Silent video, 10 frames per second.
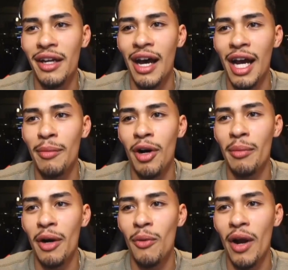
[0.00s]
I am on
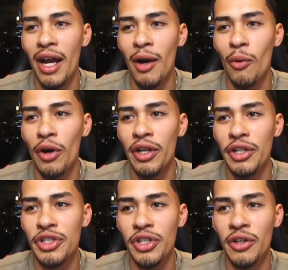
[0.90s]
my way. I work in
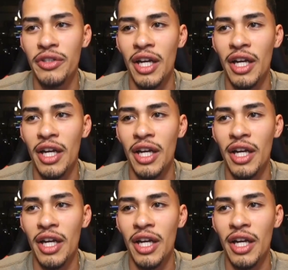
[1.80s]
insurance.